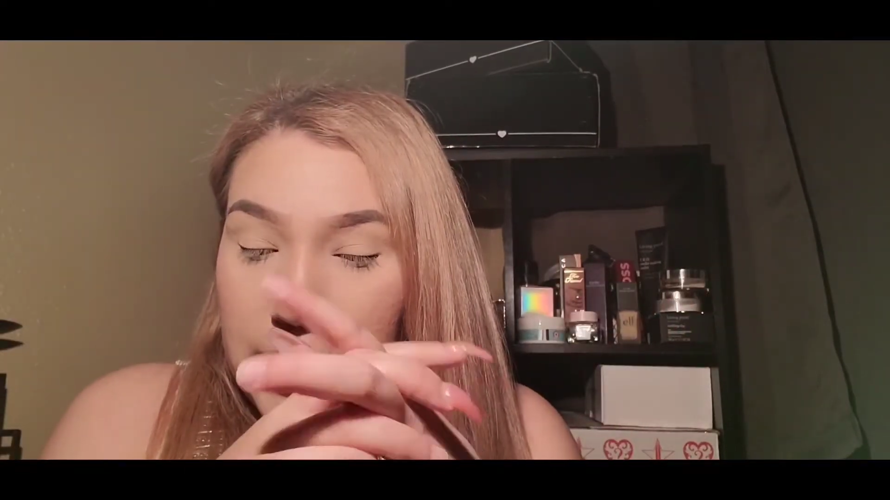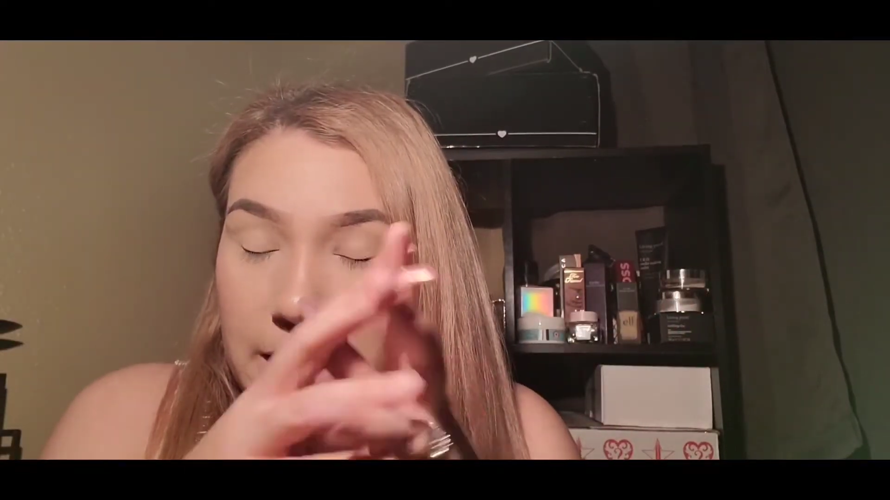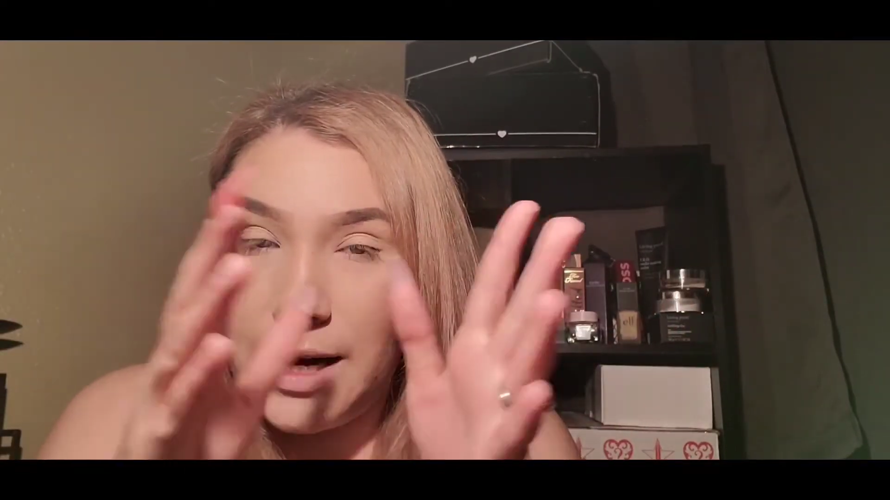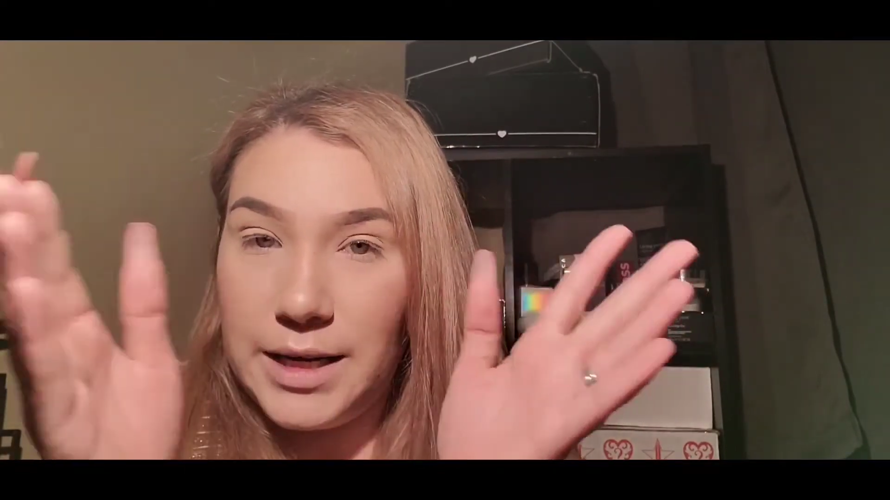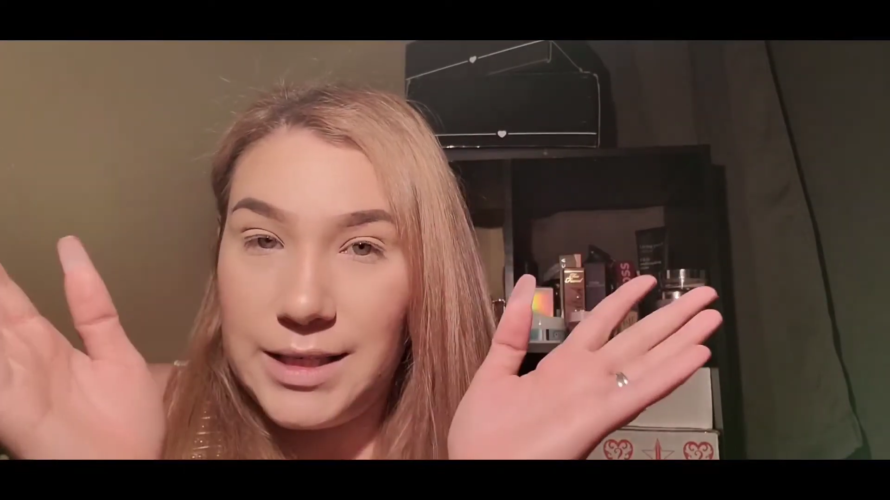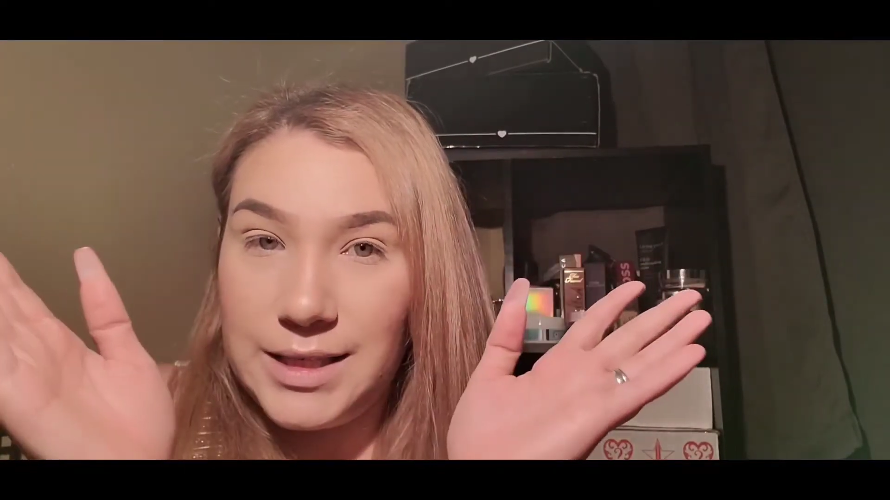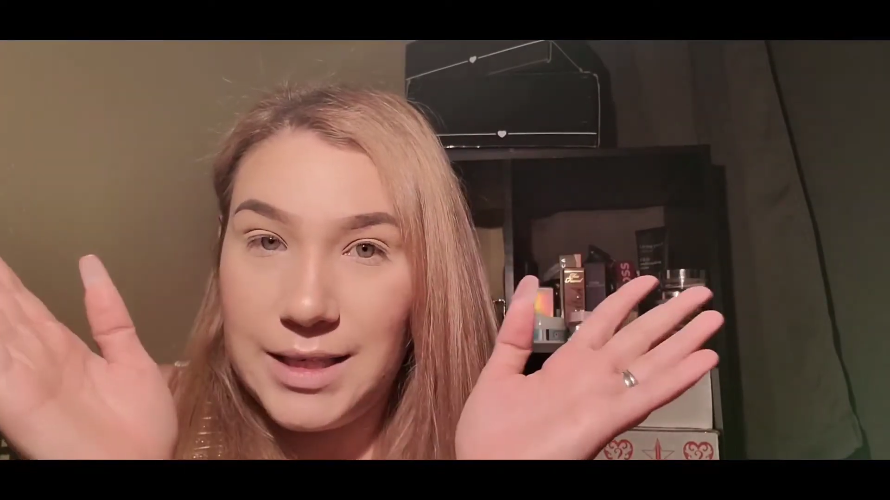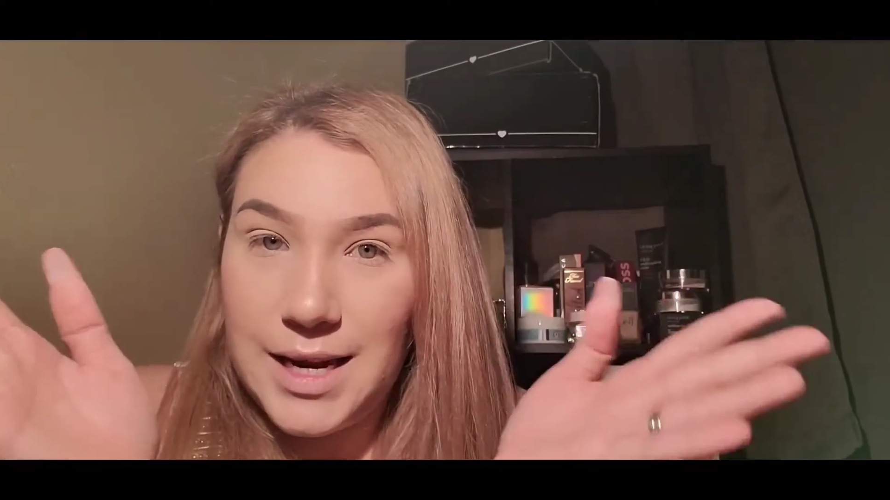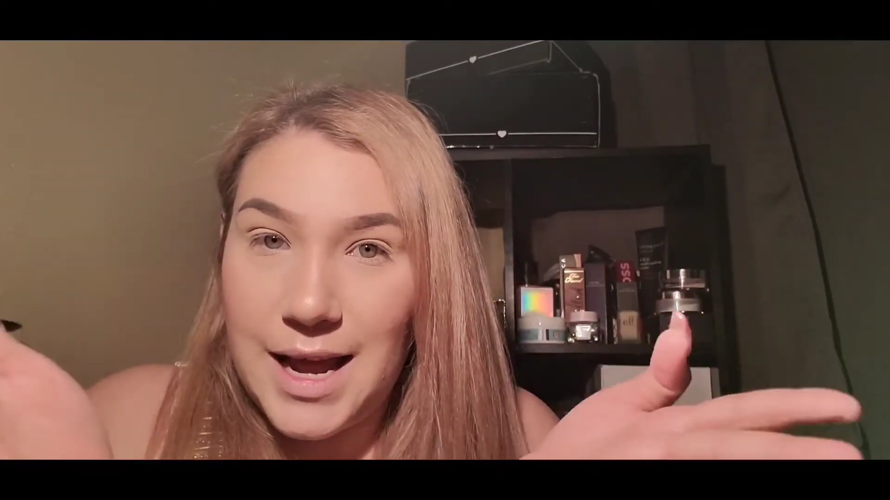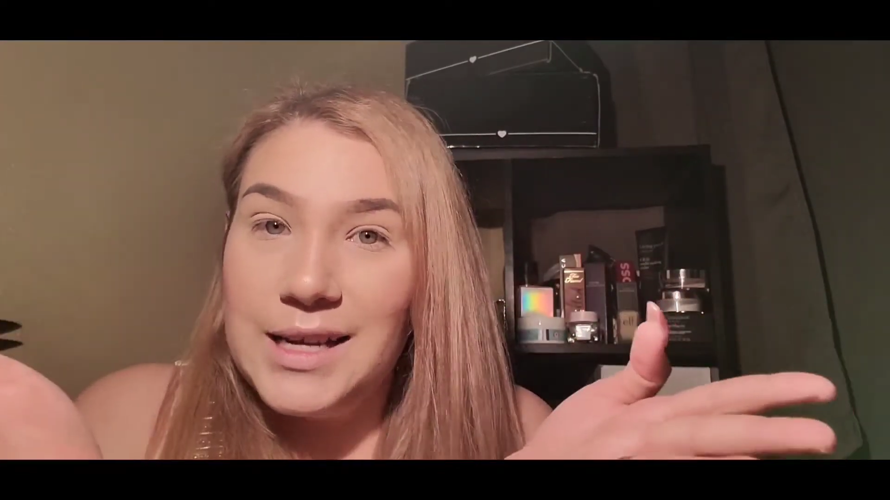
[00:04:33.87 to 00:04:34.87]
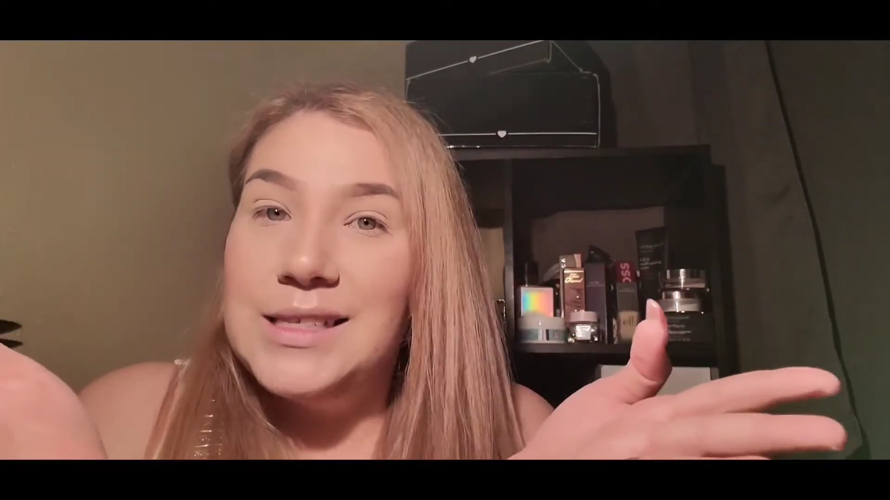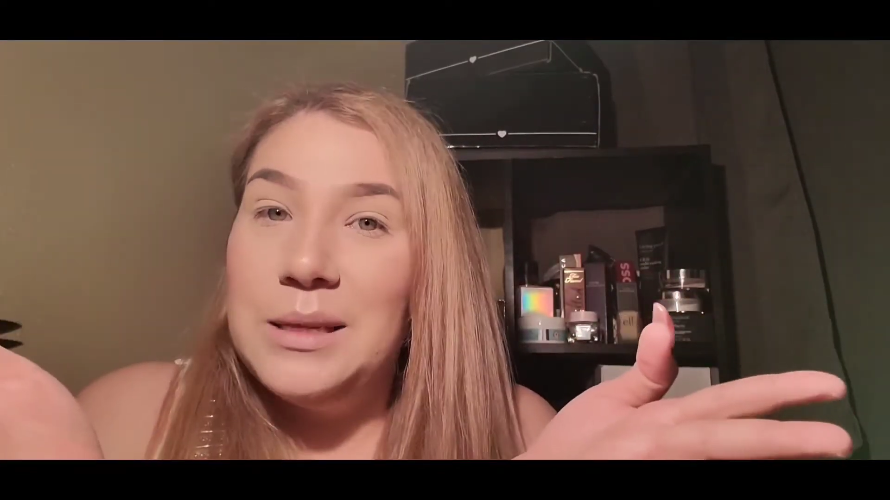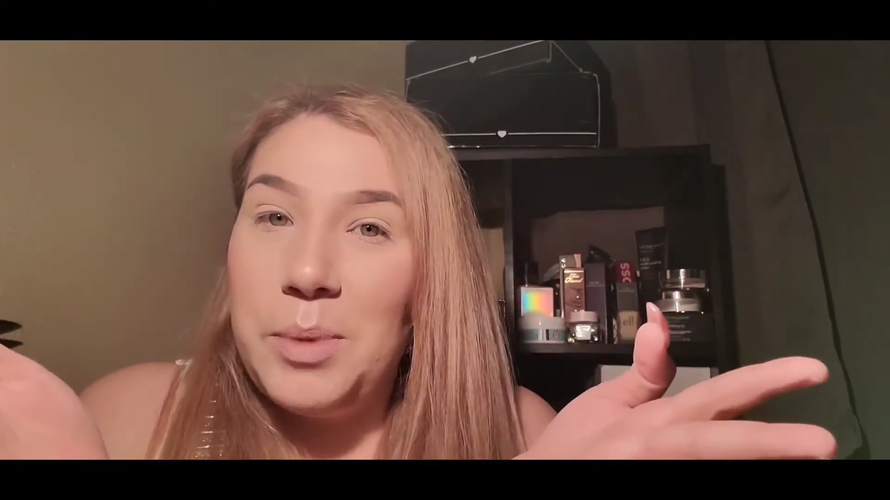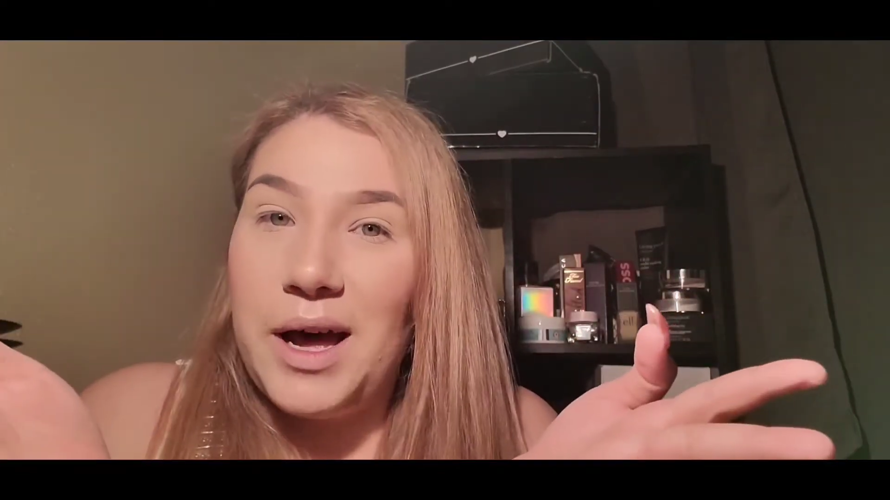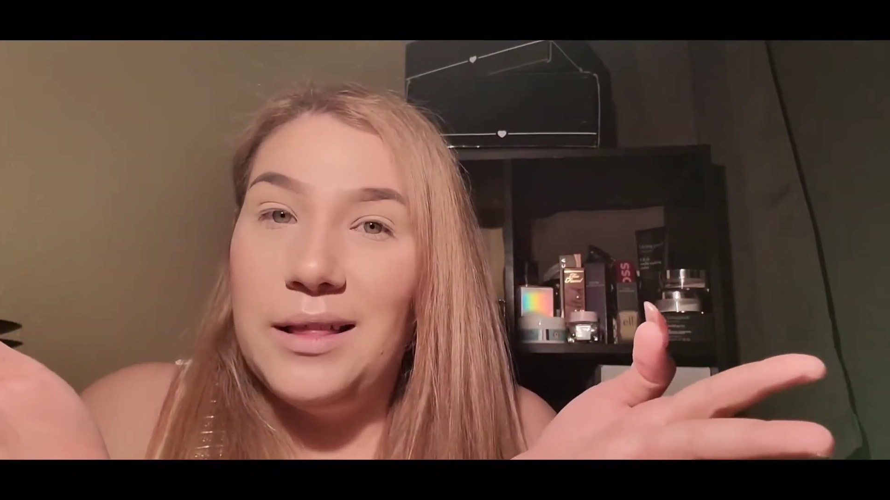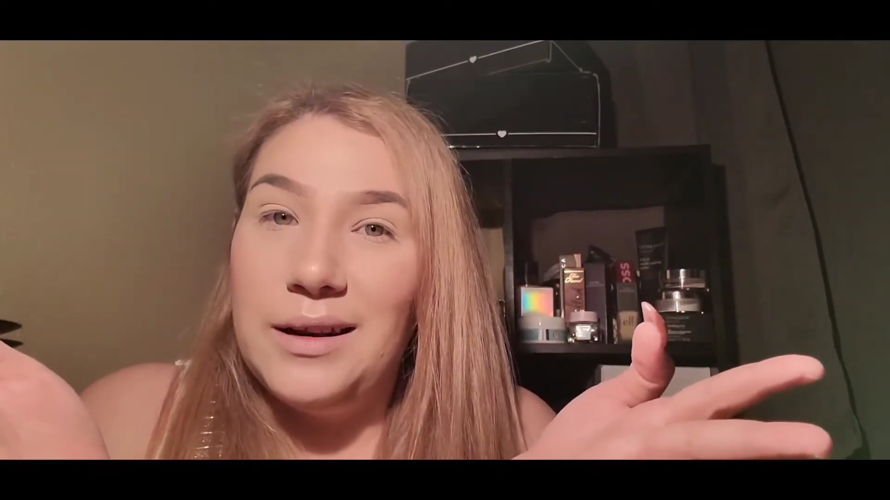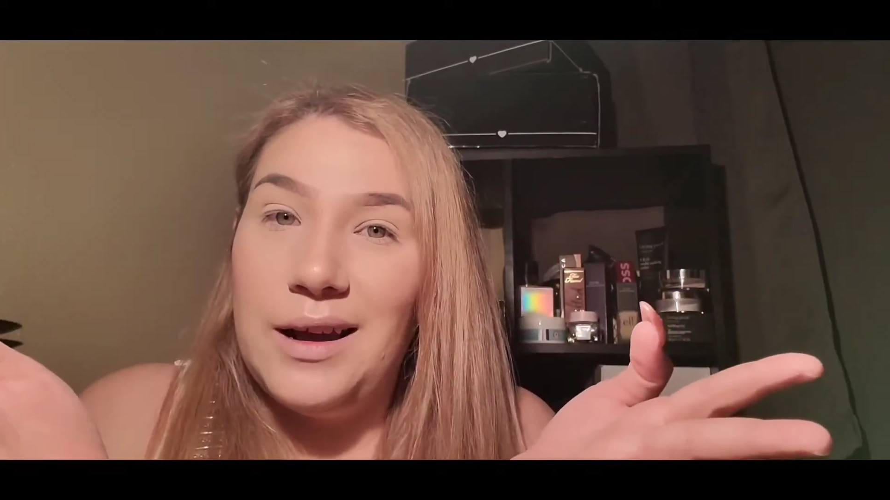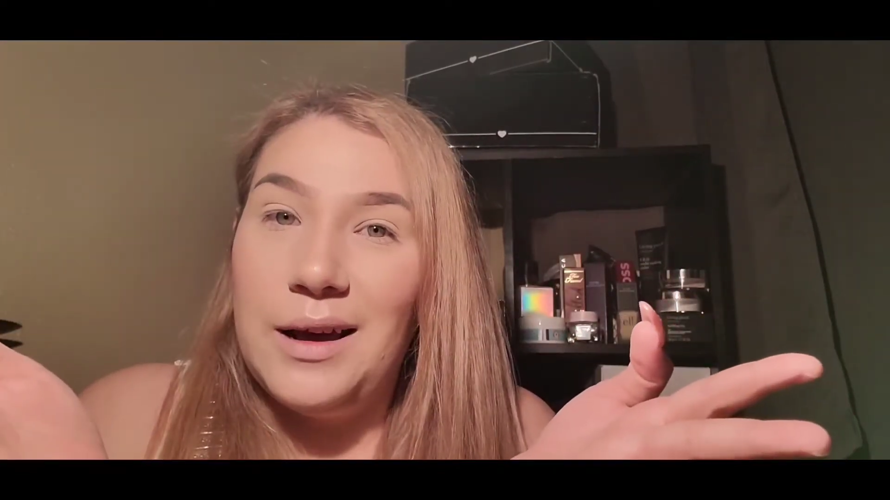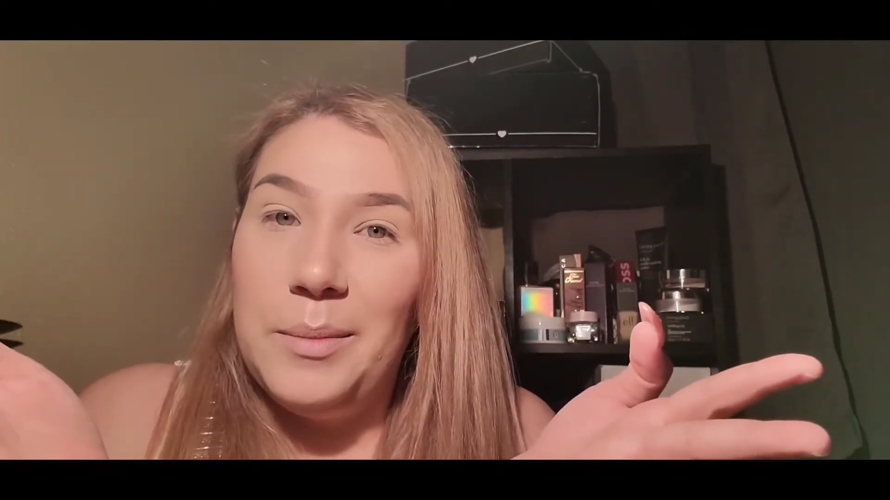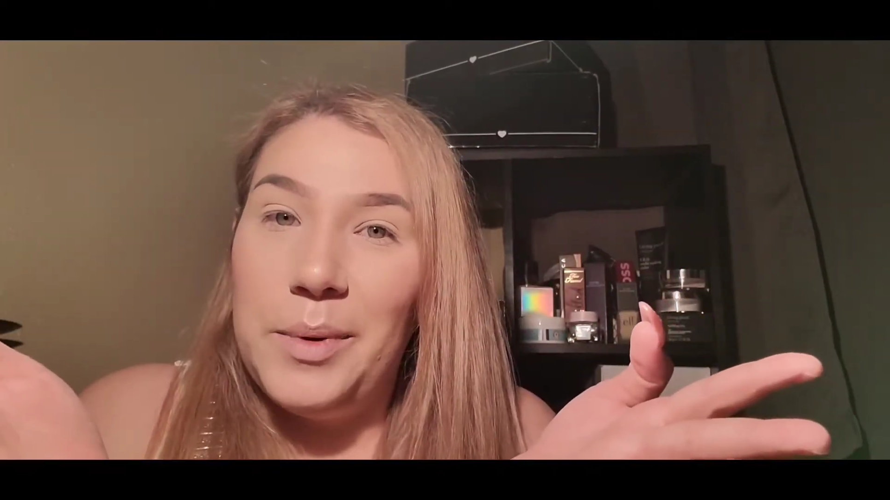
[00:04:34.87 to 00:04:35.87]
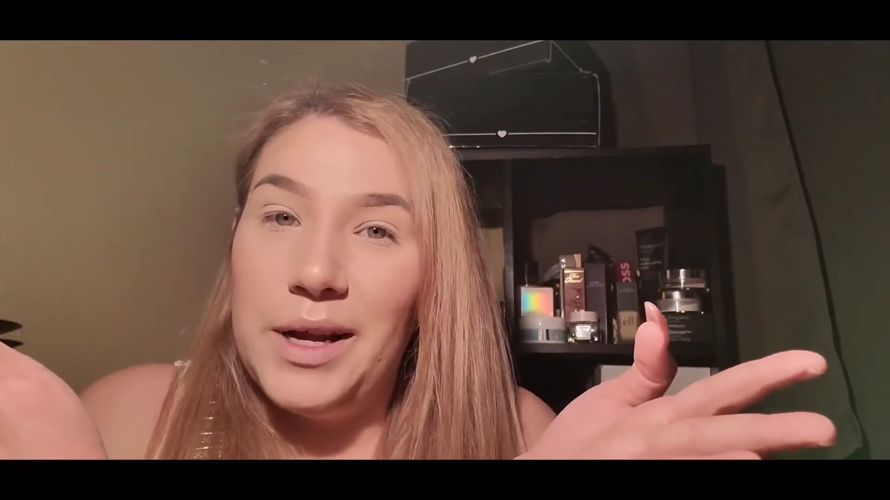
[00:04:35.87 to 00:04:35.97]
I snagged the palette up